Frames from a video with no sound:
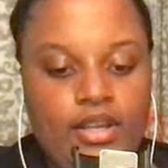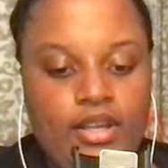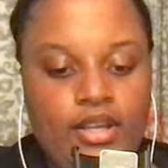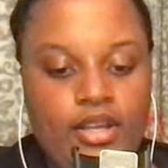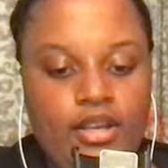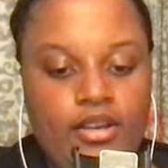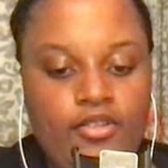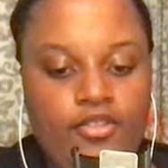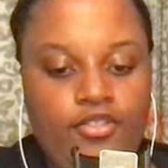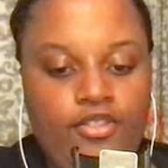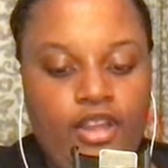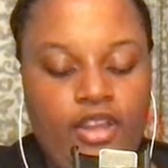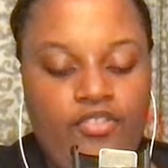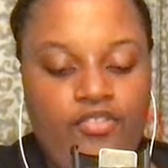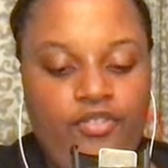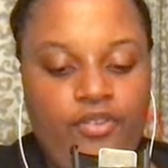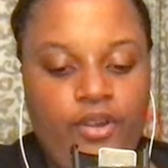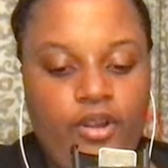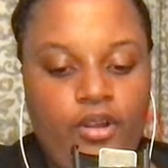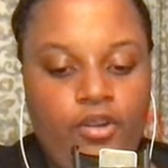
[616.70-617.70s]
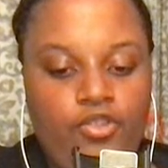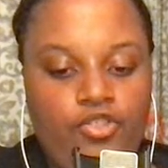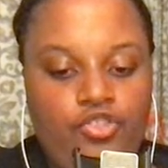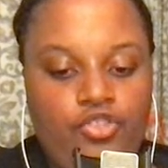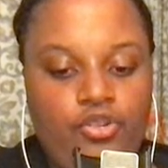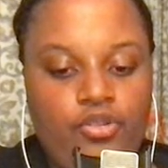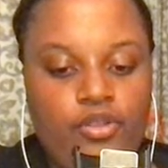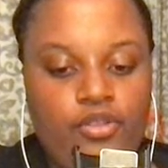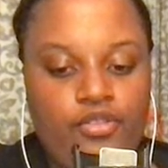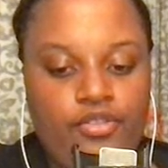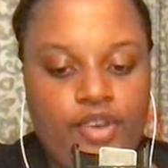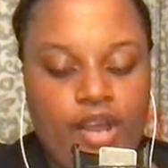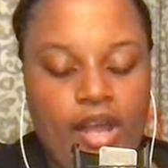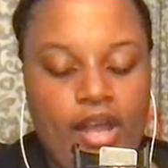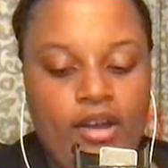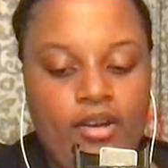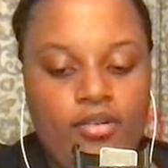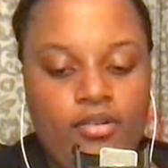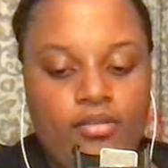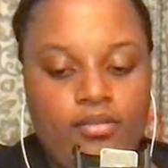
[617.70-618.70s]
It is safe for you to do this
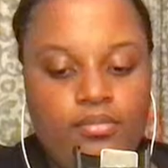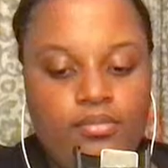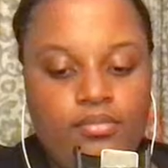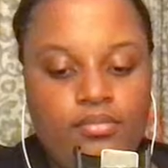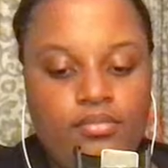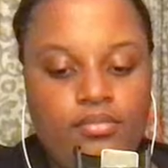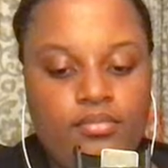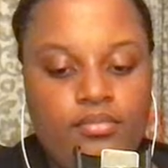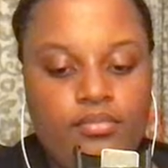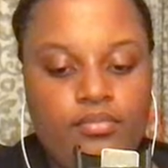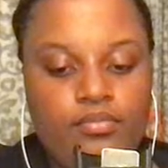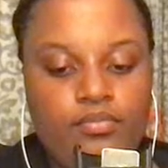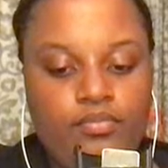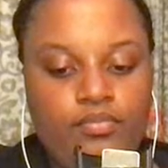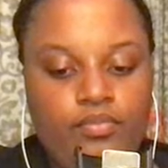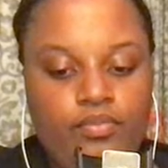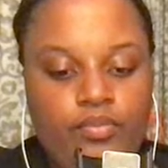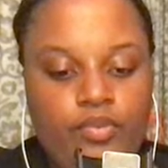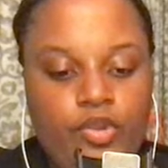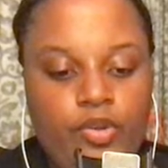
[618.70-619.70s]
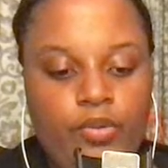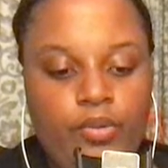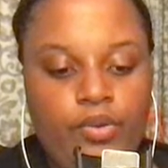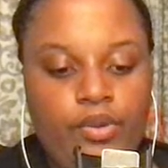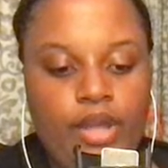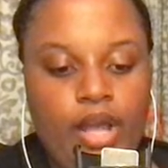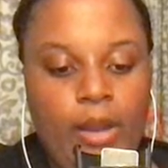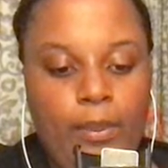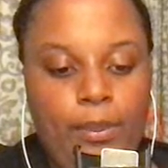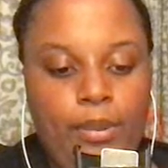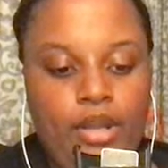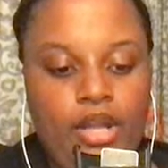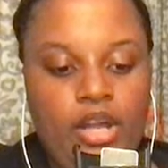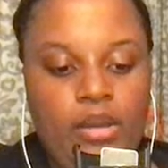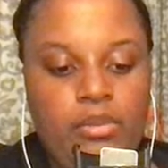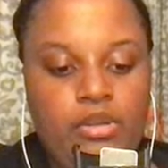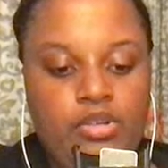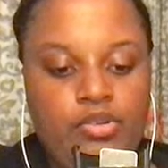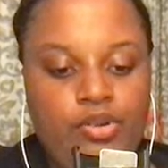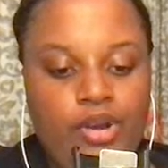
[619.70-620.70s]
now. You will not become
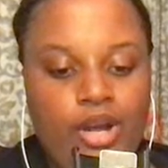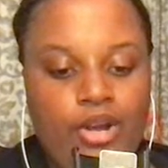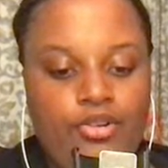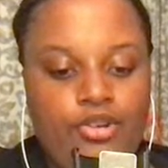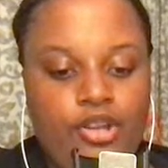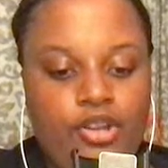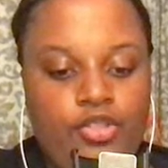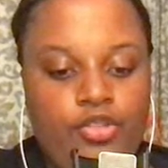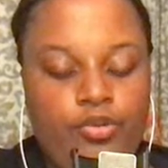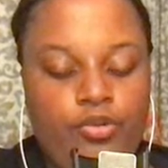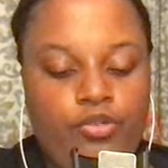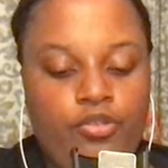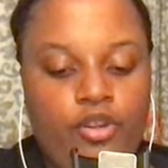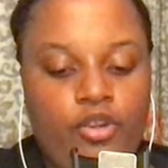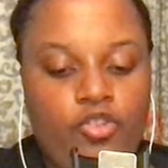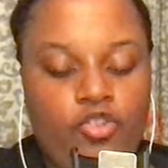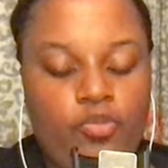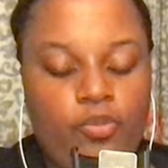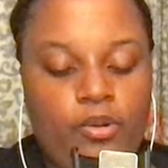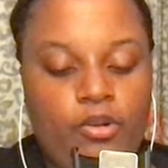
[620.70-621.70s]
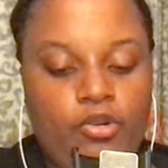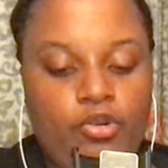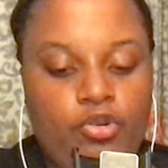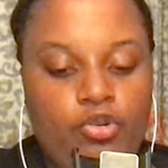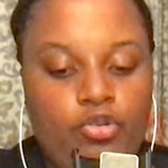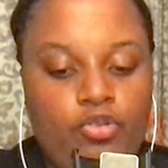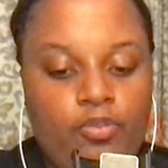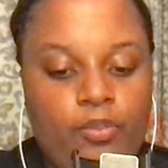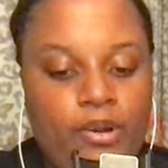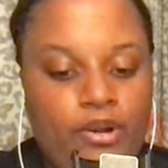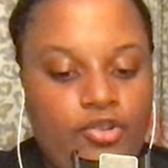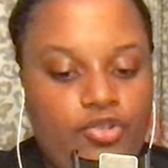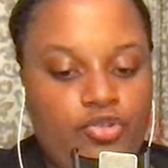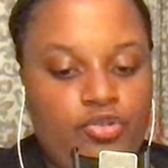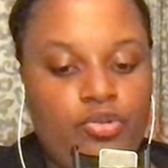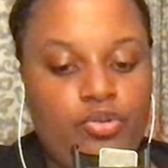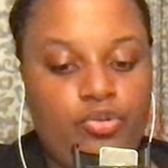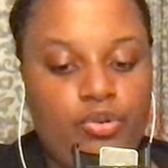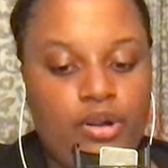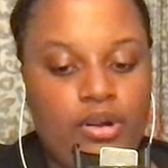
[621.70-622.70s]
ungrounded through such
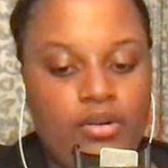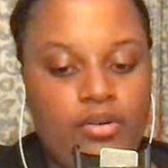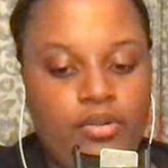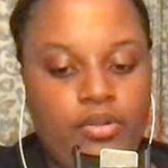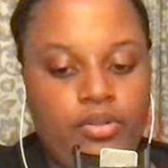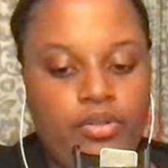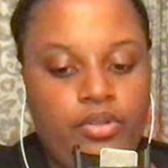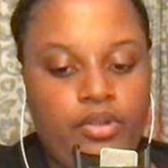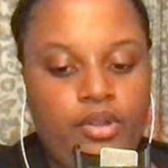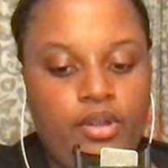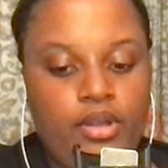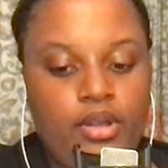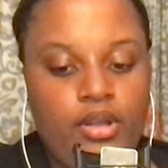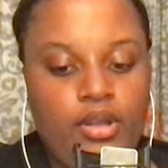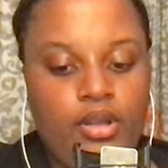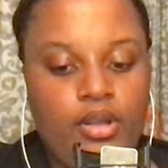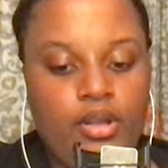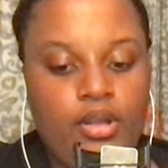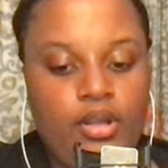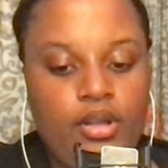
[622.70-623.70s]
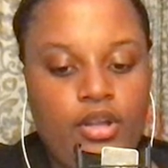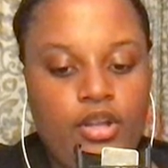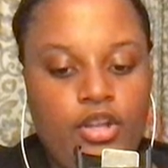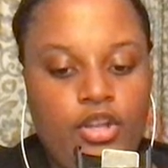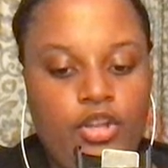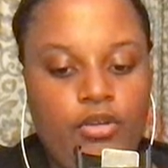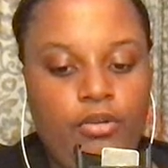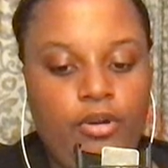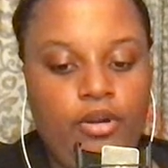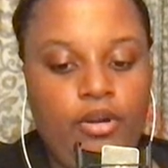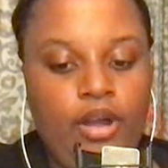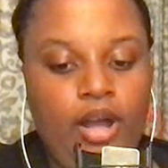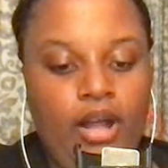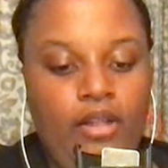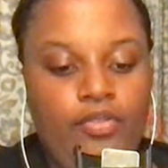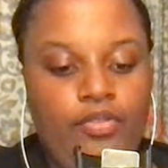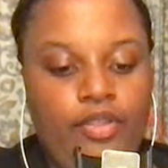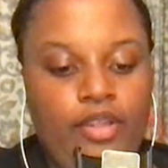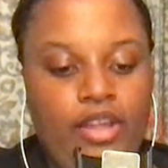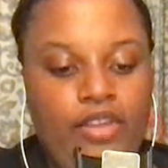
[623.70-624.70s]
spiritual growth. You are
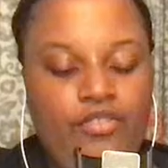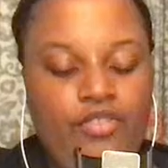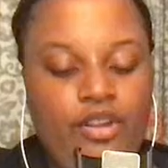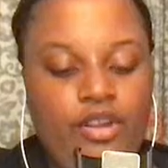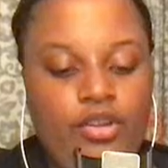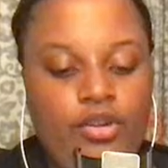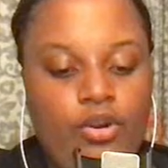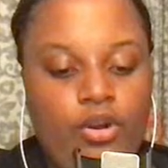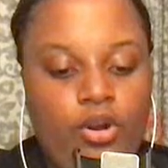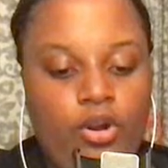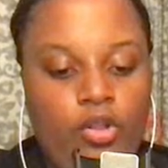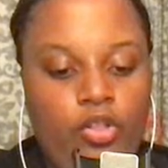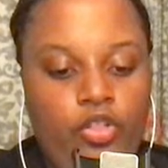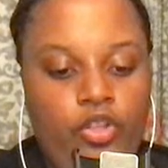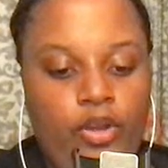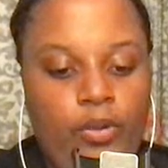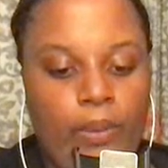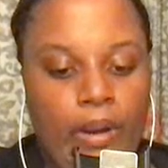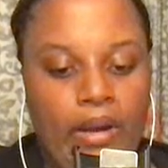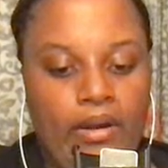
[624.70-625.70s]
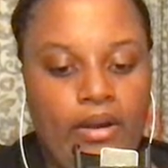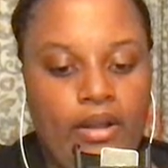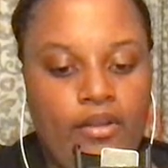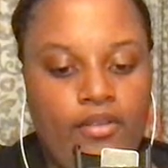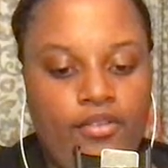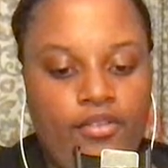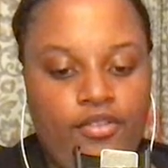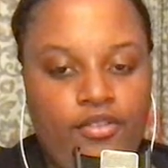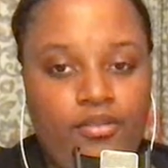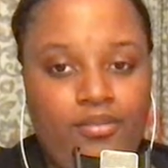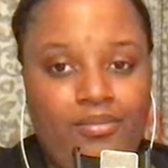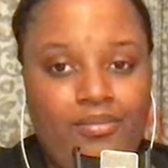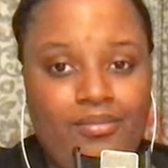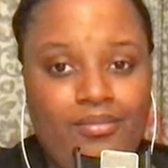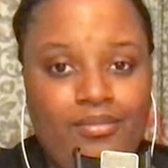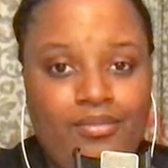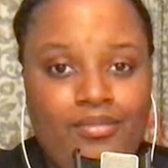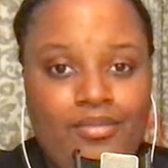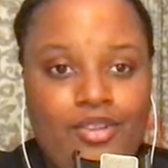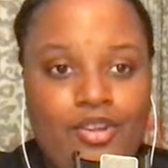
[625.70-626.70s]
not leaving your earthly awareness.
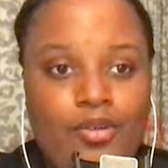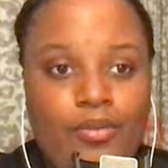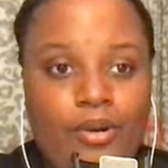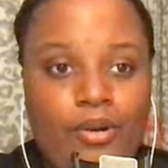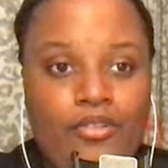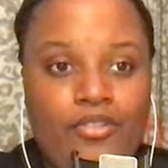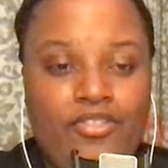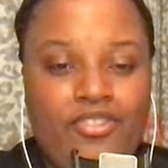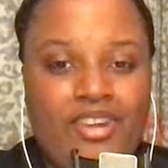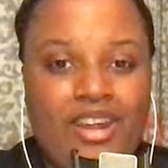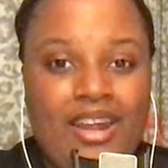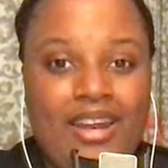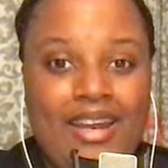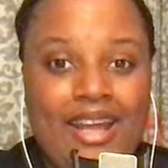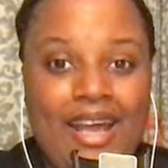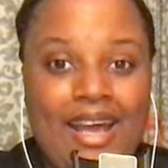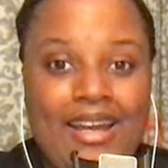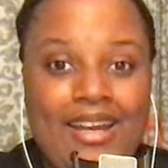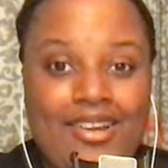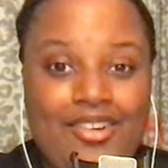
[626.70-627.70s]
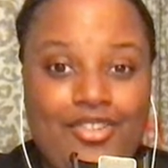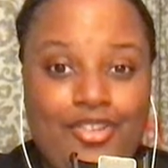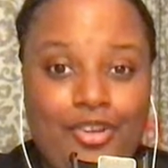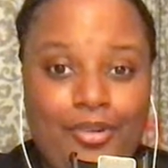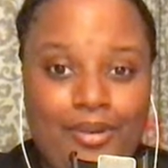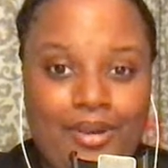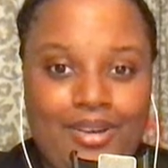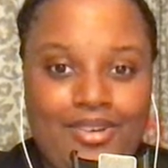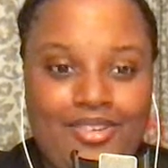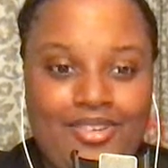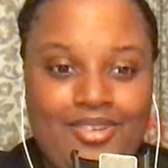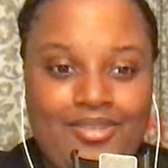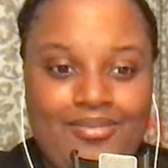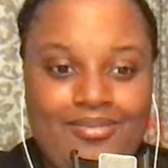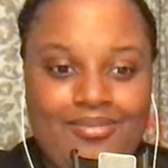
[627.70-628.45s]
You are instead adding to it.